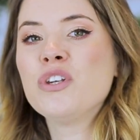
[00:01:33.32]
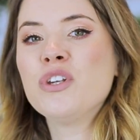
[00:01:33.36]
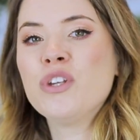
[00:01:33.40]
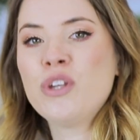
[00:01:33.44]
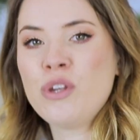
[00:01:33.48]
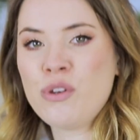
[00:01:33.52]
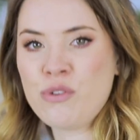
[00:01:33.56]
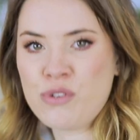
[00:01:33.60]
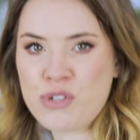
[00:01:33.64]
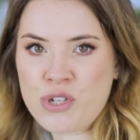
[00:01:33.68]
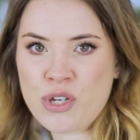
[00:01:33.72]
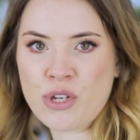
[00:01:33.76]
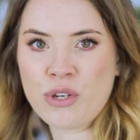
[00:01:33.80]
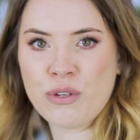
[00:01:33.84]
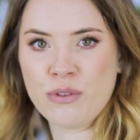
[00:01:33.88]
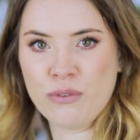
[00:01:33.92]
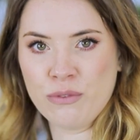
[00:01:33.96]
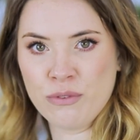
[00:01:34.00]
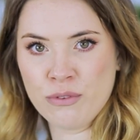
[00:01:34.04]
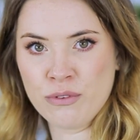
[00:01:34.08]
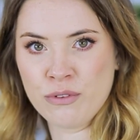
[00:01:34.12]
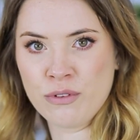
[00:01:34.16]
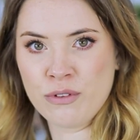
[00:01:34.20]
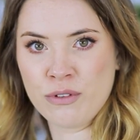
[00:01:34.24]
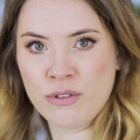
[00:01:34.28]
You do.
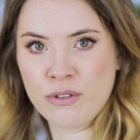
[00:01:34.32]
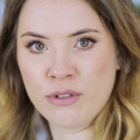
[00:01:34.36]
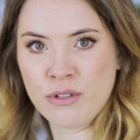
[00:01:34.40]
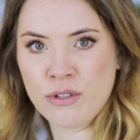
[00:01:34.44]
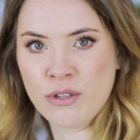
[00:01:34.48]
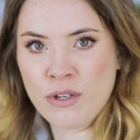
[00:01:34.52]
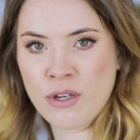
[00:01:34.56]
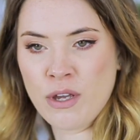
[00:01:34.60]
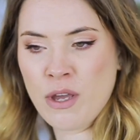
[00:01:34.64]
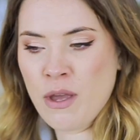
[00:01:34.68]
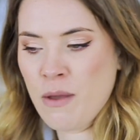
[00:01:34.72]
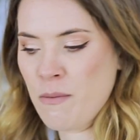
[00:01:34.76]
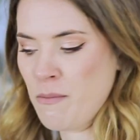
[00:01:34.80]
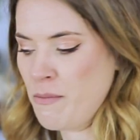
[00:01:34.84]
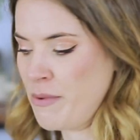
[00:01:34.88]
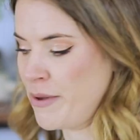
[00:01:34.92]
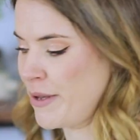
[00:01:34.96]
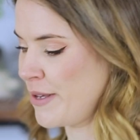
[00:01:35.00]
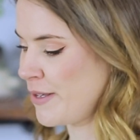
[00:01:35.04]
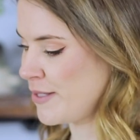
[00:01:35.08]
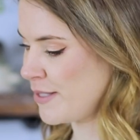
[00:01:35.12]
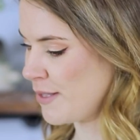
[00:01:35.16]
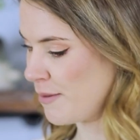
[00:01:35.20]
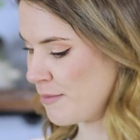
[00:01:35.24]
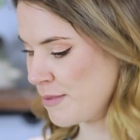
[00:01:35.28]

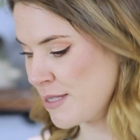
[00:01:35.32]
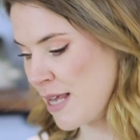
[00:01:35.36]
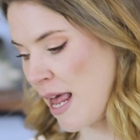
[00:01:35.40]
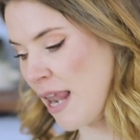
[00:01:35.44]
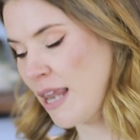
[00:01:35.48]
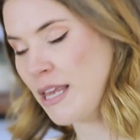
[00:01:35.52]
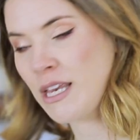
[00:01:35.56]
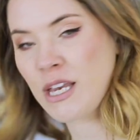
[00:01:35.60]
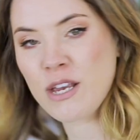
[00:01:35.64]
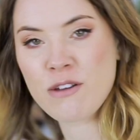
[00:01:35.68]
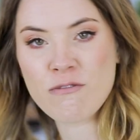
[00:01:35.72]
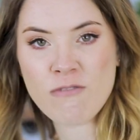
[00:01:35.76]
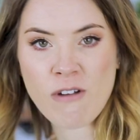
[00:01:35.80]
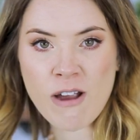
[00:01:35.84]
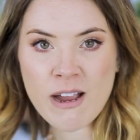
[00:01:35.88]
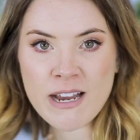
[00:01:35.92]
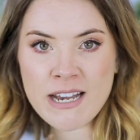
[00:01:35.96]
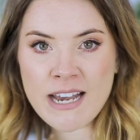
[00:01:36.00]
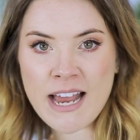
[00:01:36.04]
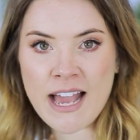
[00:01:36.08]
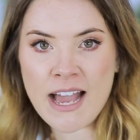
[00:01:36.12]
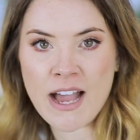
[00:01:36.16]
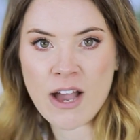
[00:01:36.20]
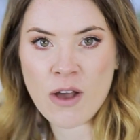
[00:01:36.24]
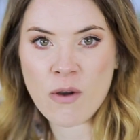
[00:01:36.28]
Because I'm telling you
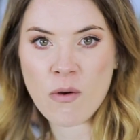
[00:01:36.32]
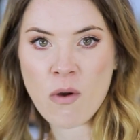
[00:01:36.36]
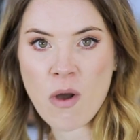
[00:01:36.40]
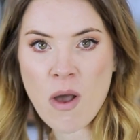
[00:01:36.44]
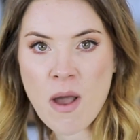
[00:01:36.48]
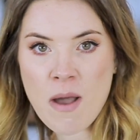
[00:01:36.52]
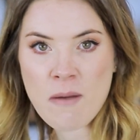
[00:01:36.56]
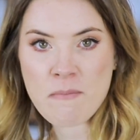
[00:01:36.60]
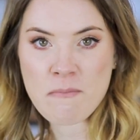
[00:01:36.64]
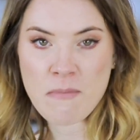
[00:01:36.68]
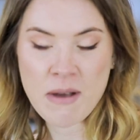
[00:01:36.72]
right now,